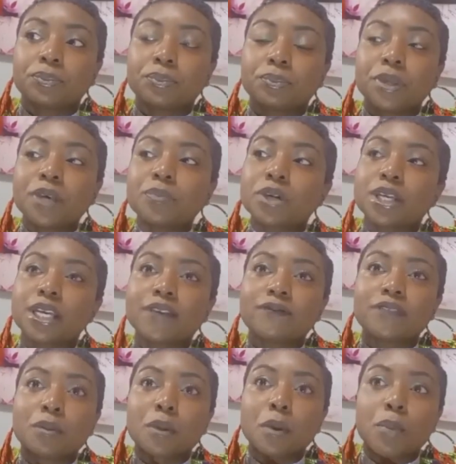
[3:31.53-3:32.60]
people to give
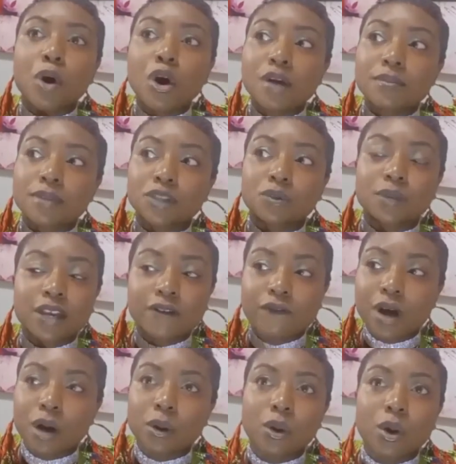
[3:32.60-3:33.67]
them apartments when they
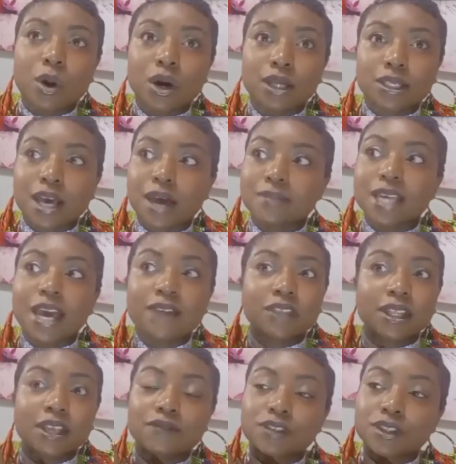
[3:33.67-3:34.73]
fall on hard times after
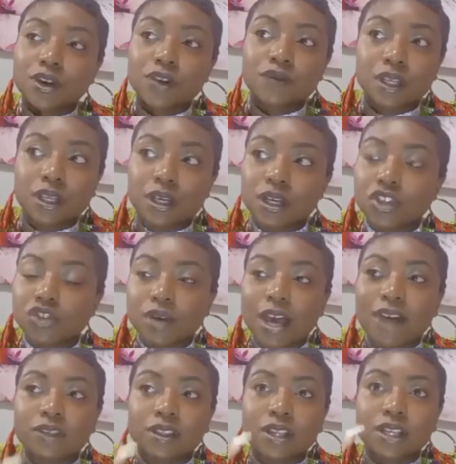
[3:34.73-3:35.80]
they've served in the country
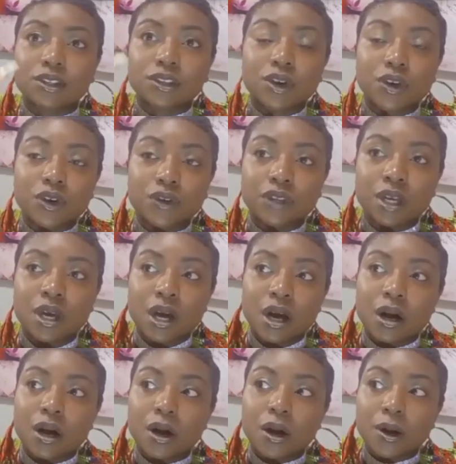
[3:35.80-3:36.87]
after they served
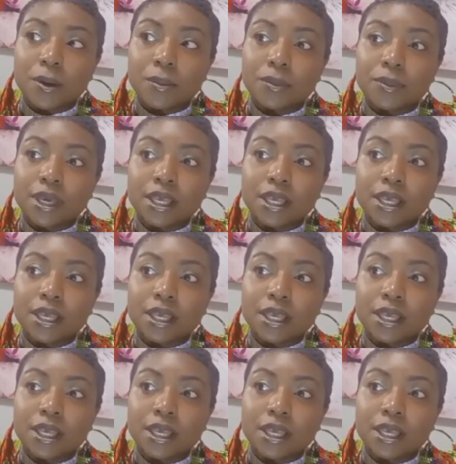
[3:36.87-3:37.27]
um,